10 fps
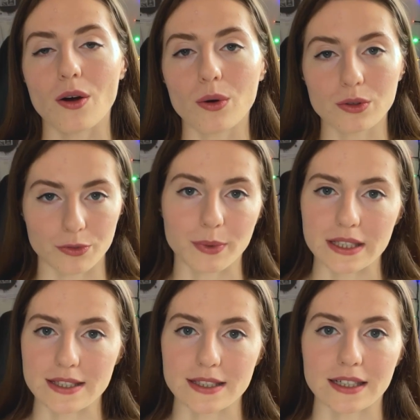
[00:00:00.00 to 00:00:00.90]
All of my
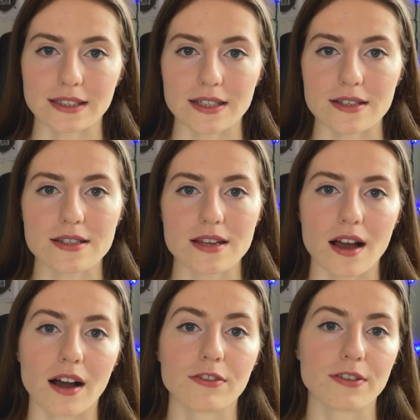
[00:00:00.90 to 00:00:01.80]
studies
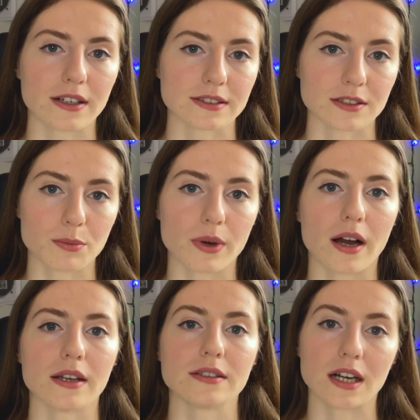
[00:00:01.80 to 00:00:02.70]
are funded
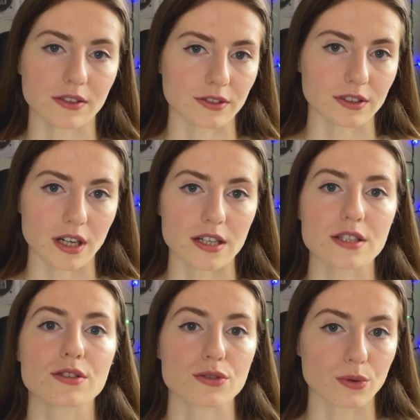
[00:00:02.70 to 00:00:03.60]
by Darwin
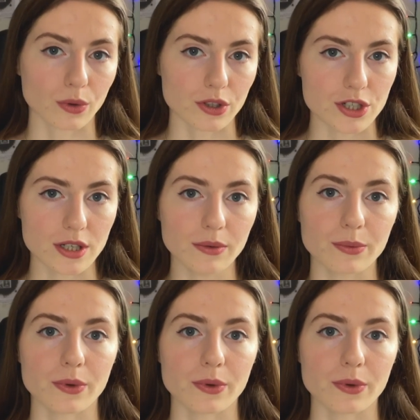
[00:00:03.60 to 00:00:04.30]
Trust scholarship,